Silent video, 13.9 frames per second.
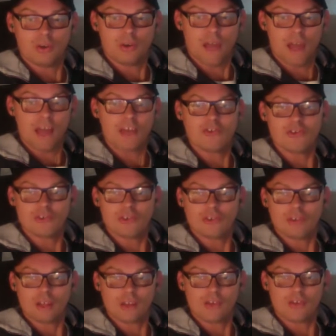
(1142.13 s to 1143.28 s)
edge
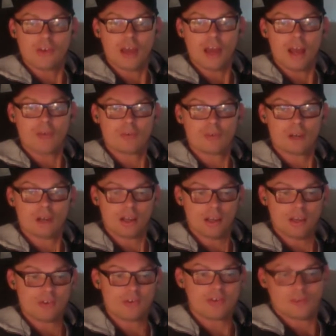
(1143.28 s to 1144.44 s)
that you have
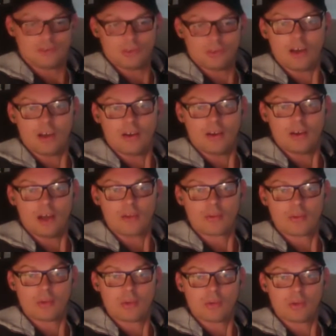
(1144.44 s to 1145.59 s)
against
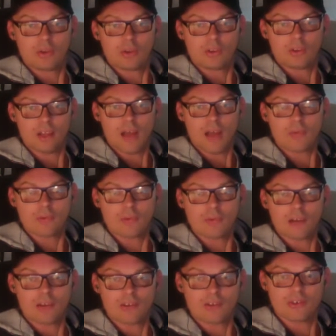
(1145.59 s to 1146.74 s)
other people that haven't
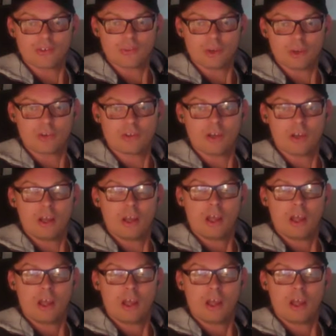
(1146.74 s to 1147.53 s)
practiced this much,